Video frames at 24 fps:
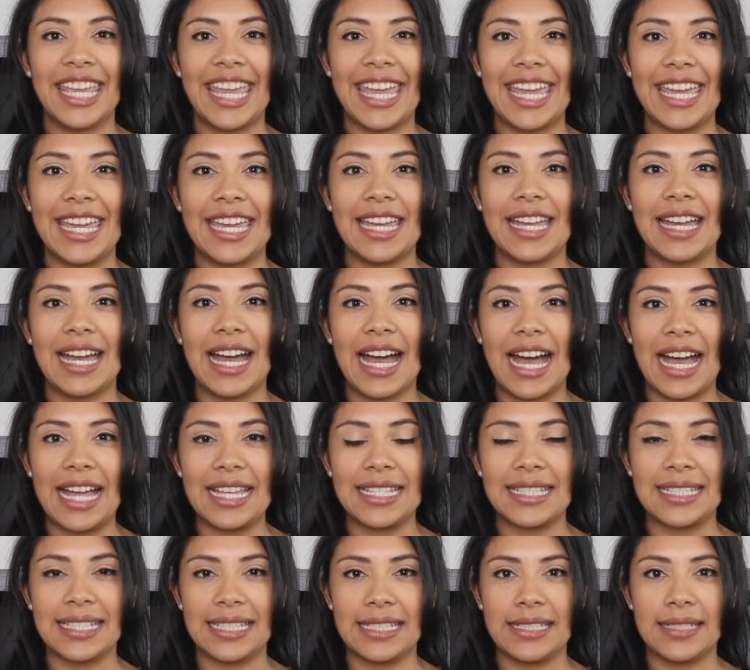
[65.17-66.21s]
¿Qué
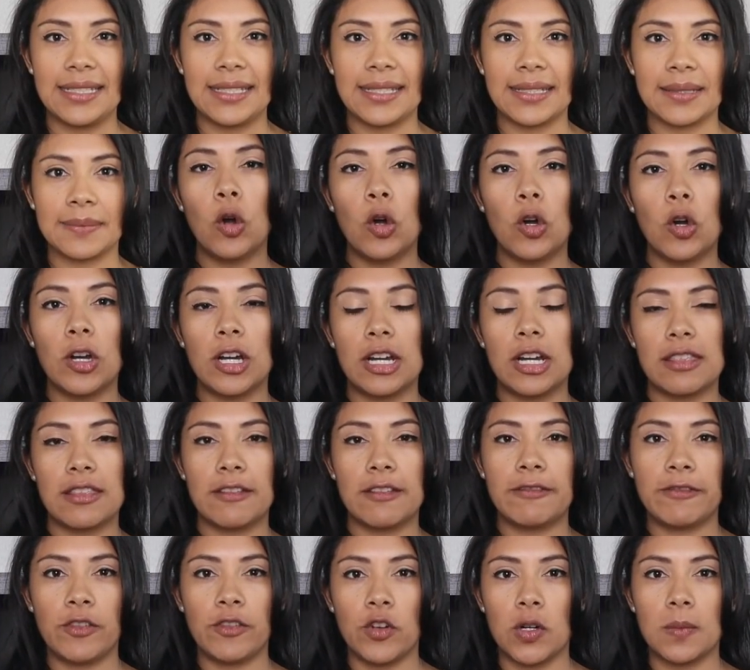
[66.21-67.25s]
haces? Or the
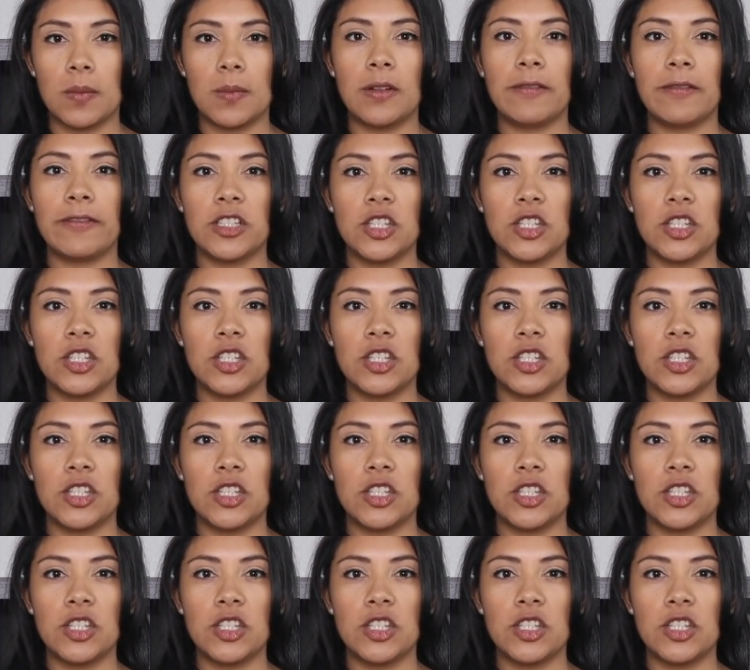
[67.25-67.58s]
formal